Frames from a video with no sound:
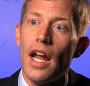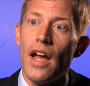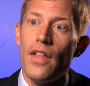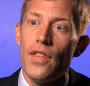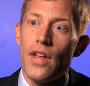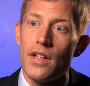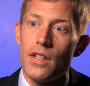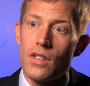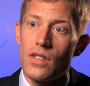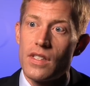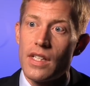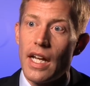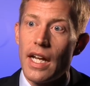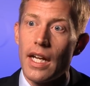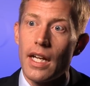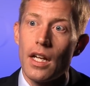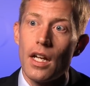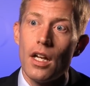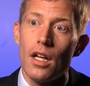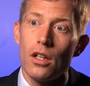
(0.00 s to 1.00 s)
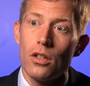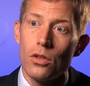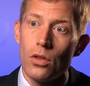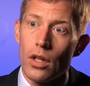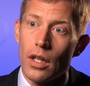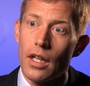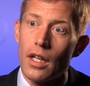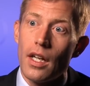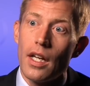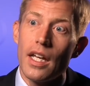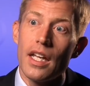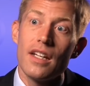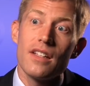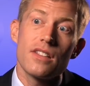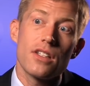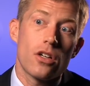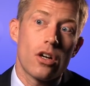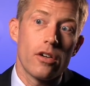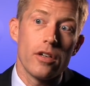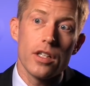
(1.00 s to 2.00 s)
and then to say, look, it
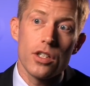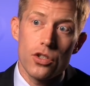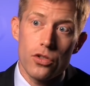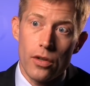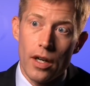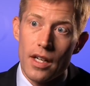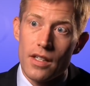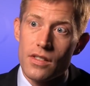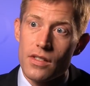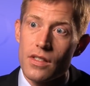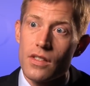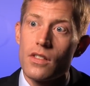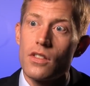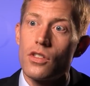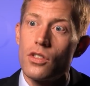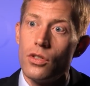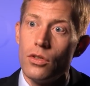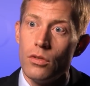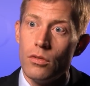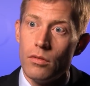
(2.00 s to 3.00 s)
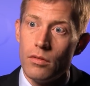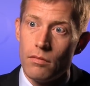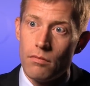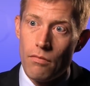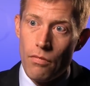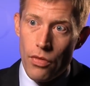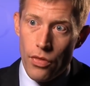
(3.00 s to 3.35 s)
is in our interests to